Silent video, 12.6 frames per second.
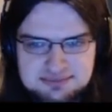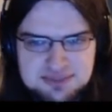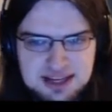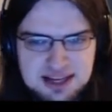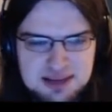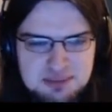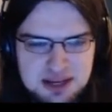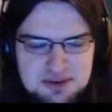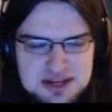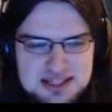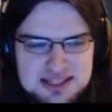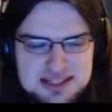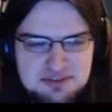I like my
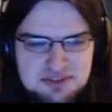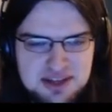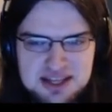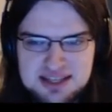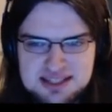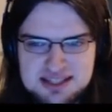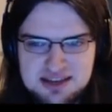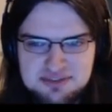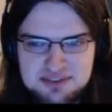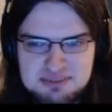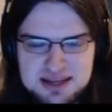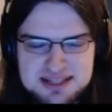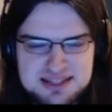Lurantis outfit. It's
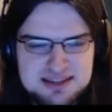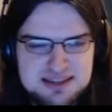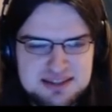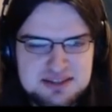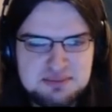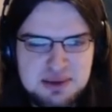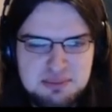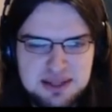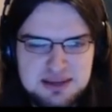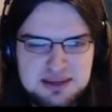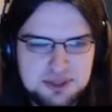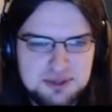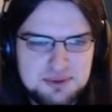definitely better than just my
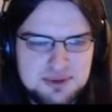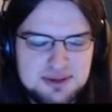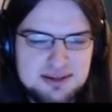plain blue.